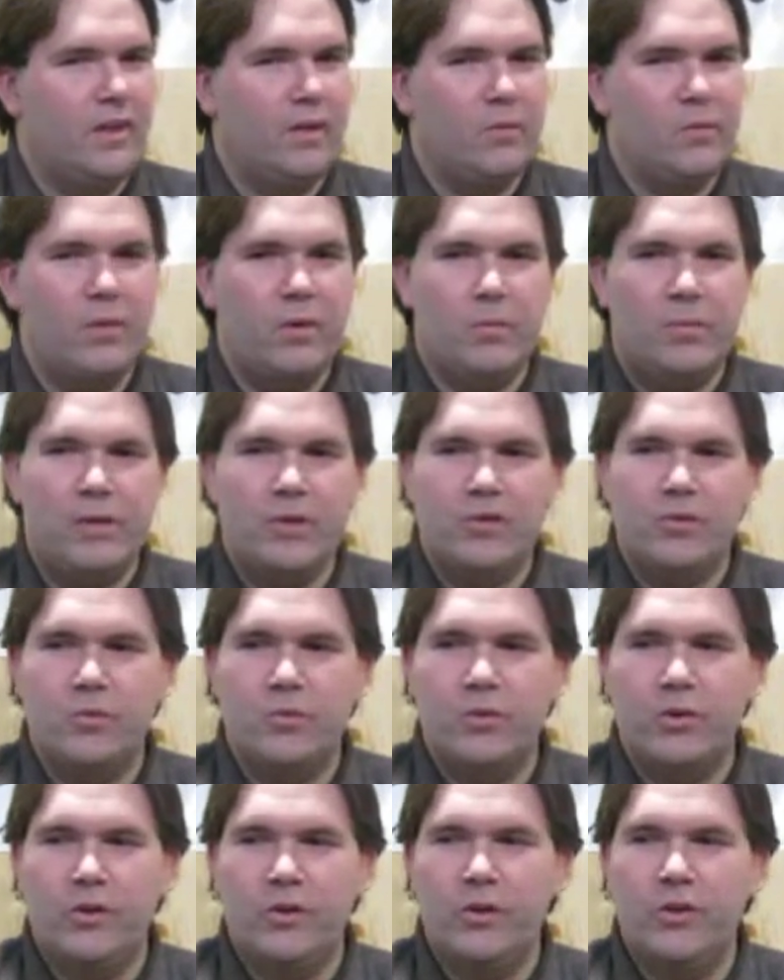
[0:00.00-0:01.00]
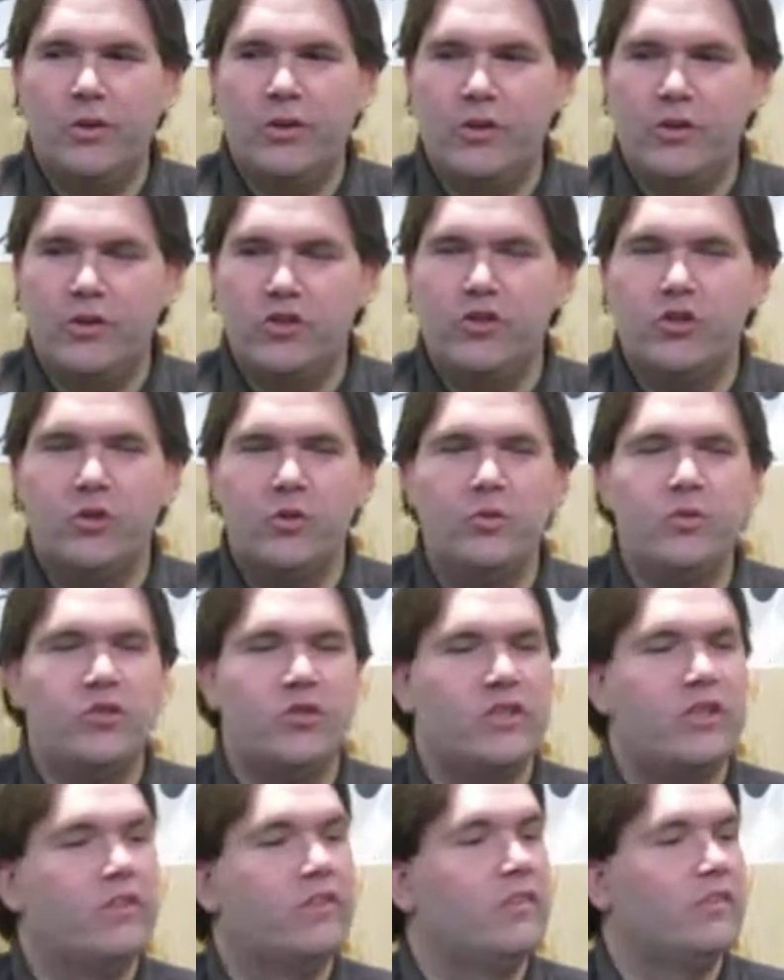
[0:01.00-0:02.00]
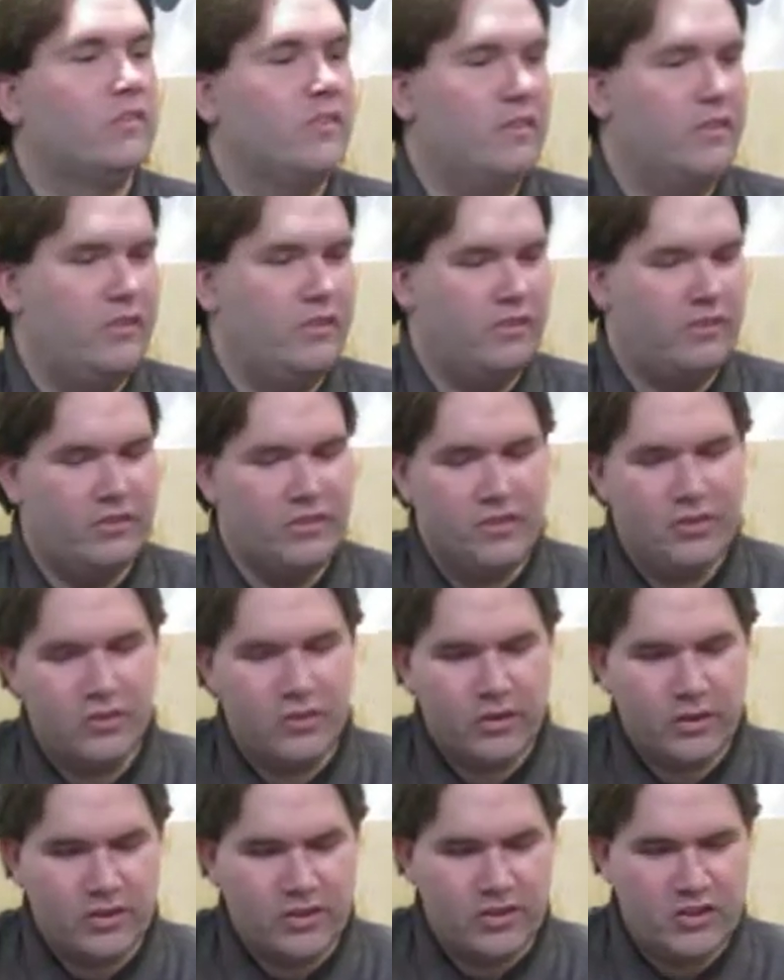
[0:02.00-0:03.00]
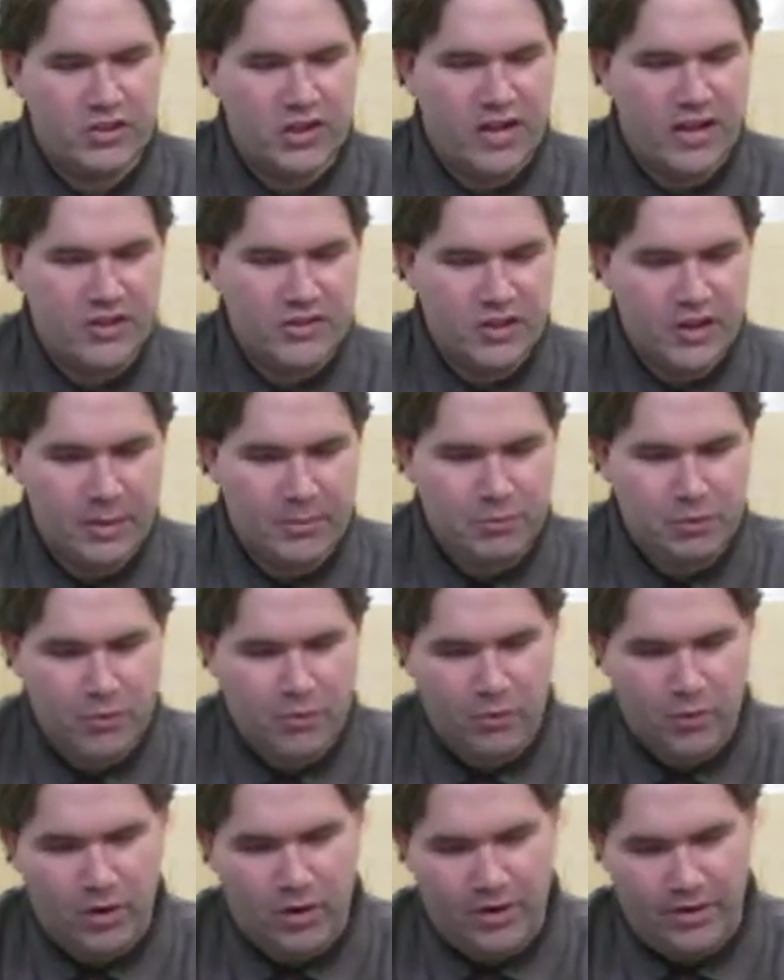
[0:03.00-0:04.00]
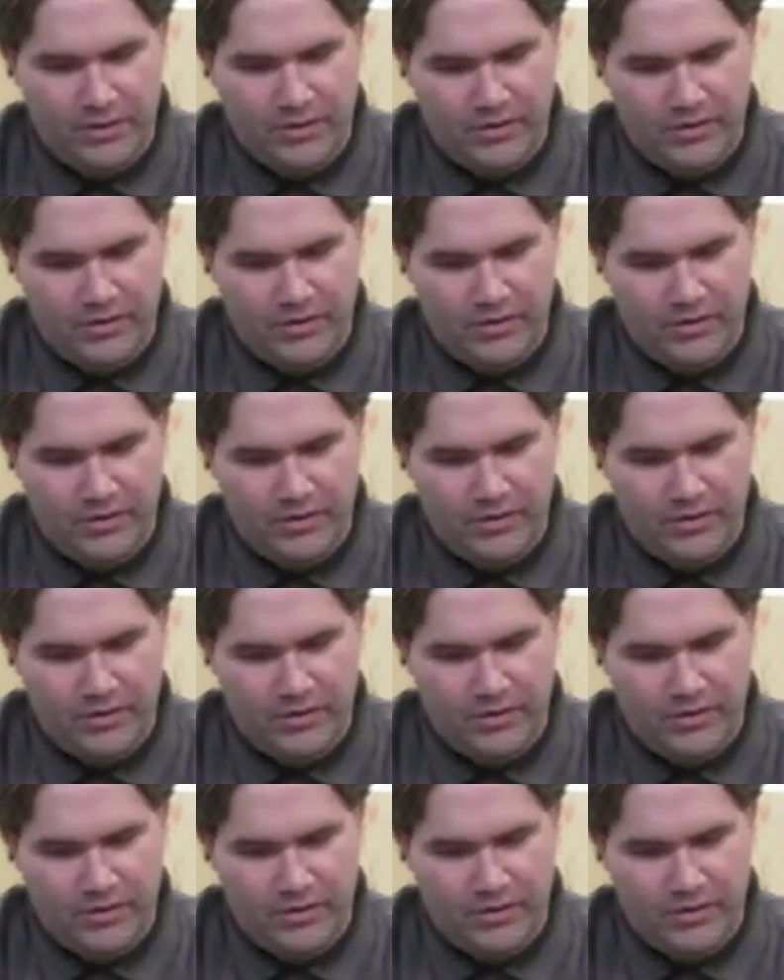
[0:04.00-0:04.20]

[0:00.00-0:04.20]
I want to make sure we're clear on just who Jesus is. Let's look in John chapter 1.